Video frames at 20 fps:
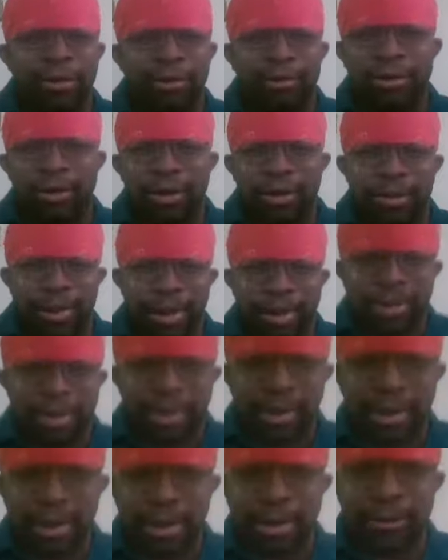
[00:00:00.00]
sorry about
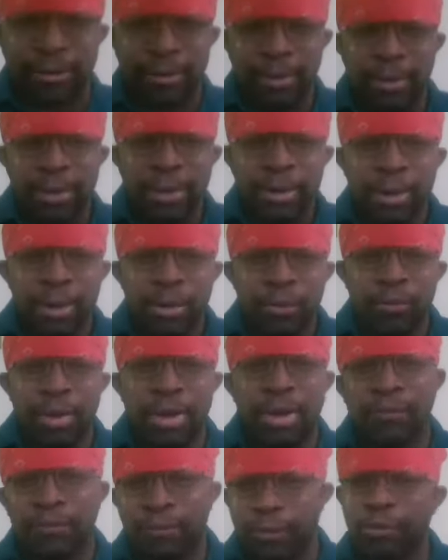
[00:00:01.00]
that, guys. When
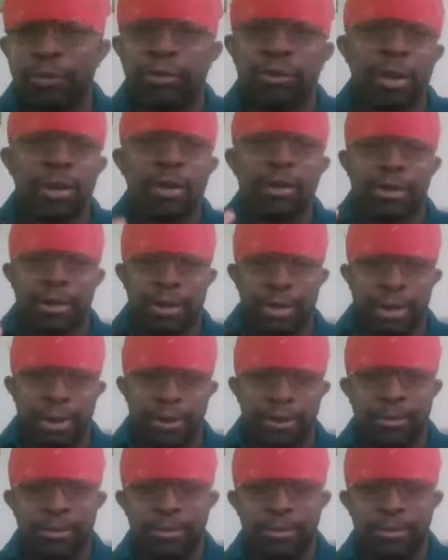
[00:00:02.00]
he first started to kneel,